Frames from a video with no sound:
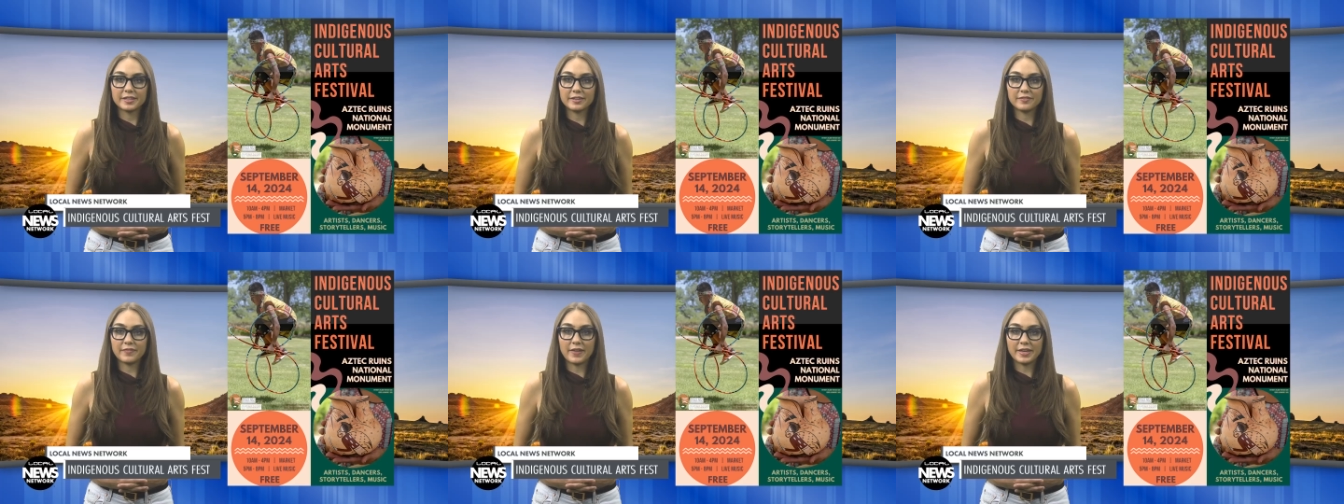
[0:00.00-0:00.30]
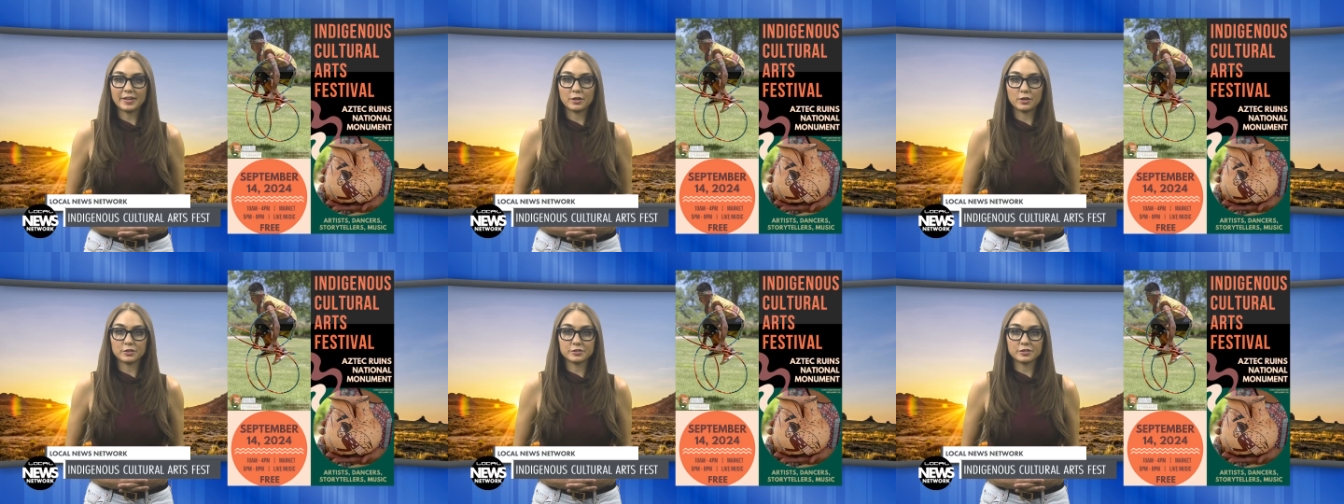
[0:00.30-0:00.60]
The
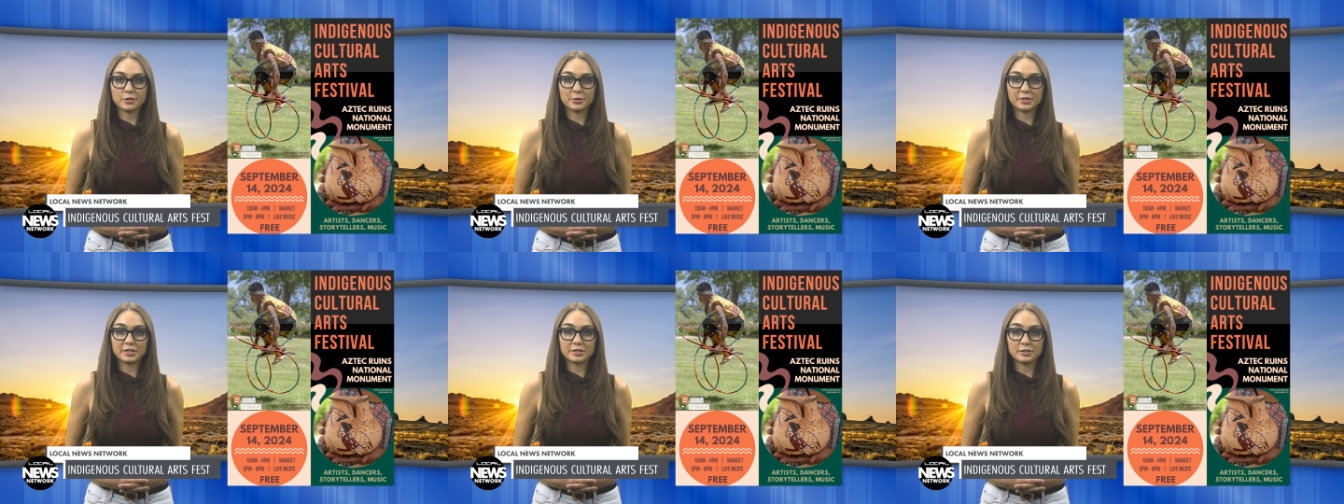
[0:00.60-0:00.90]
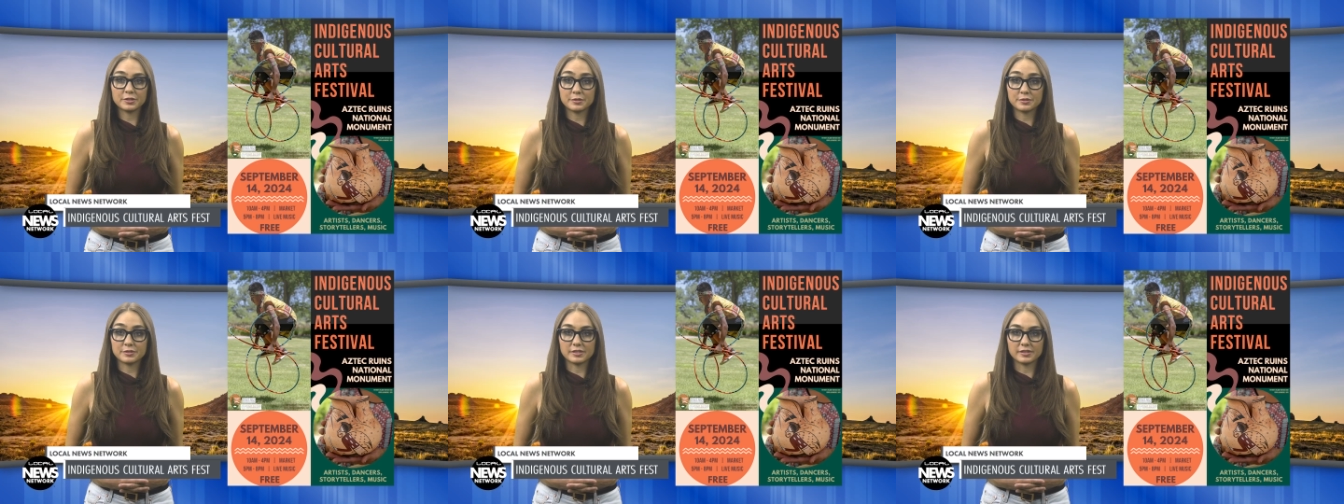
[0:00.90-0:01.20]
event also
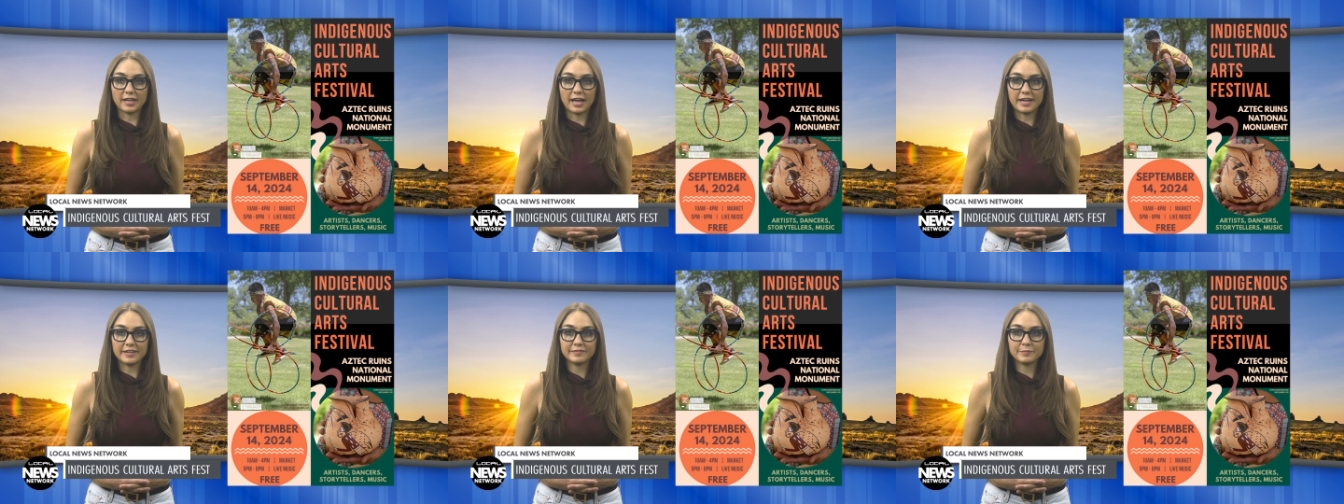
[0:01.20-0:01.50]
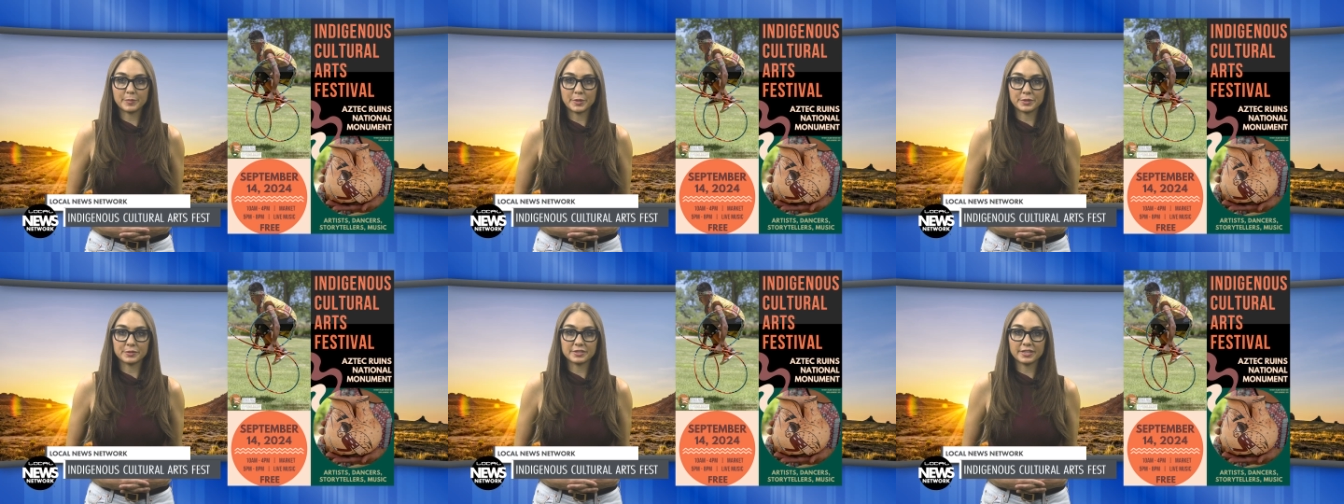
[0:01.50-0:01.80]
includes live
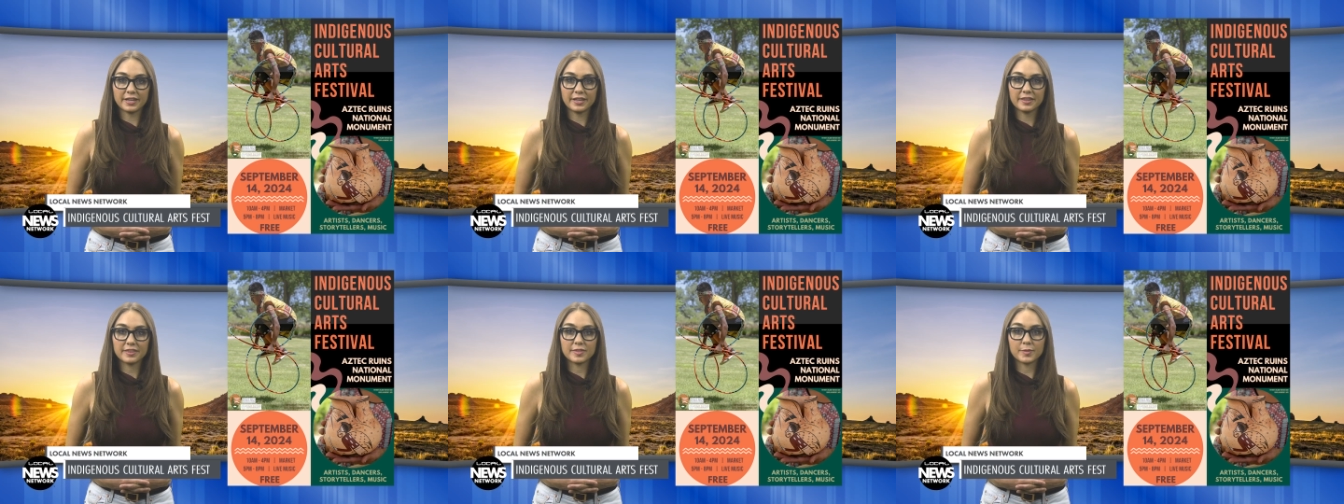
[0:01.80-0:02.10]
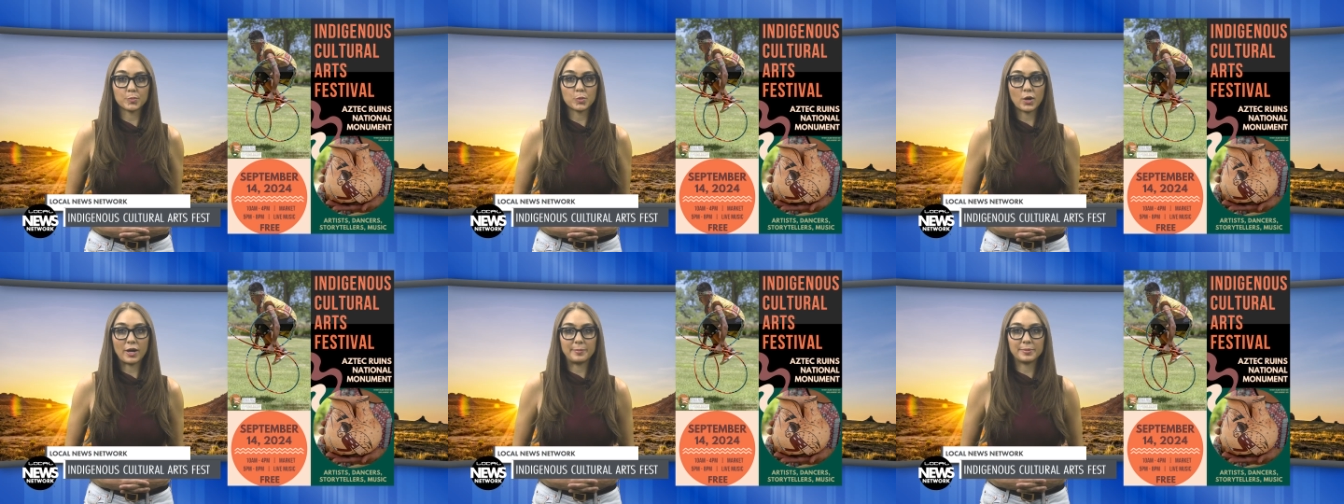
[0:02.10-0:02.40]
music, the
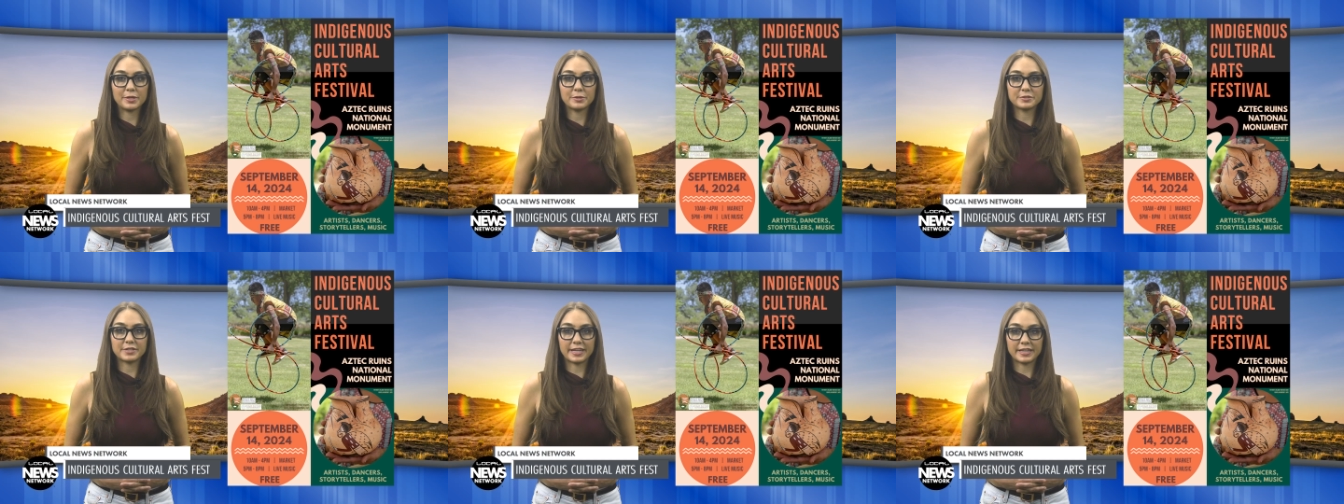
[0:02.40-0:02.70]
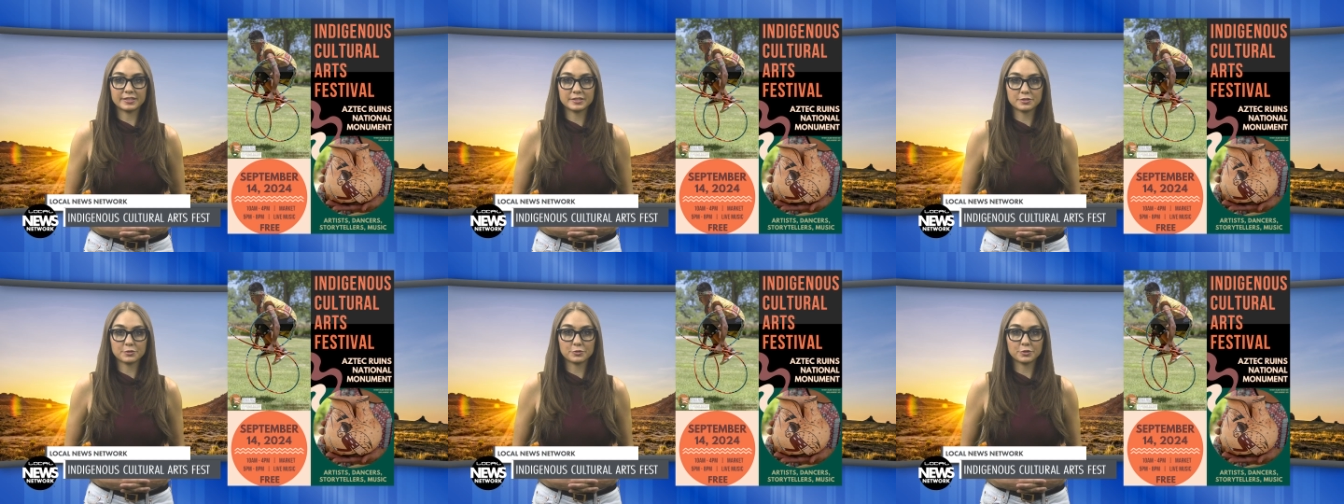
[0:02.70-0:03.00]
Pueblo
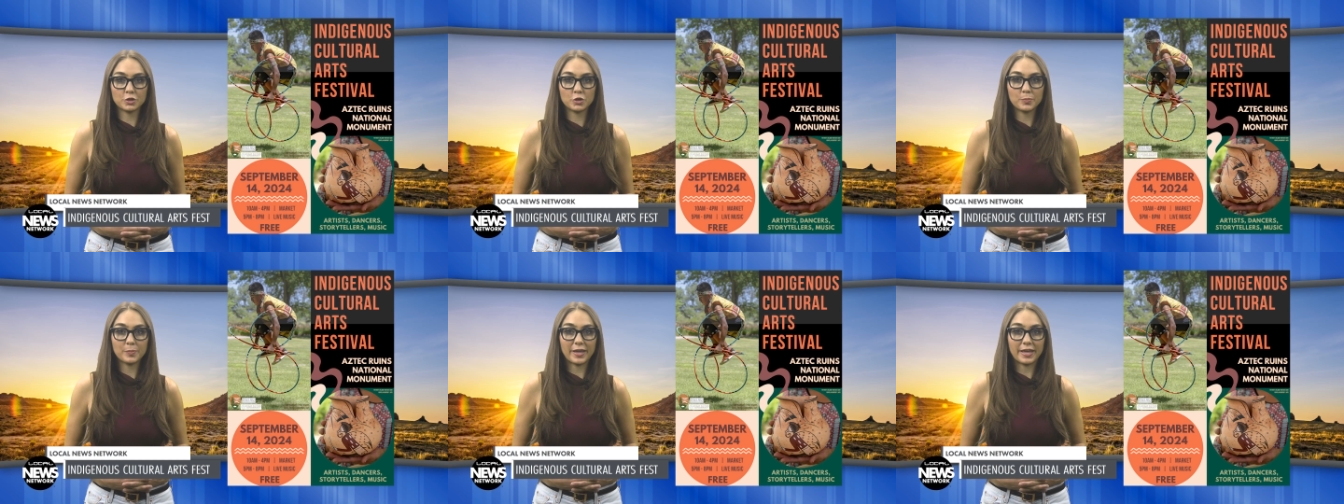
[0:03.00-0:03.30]
Dance Group,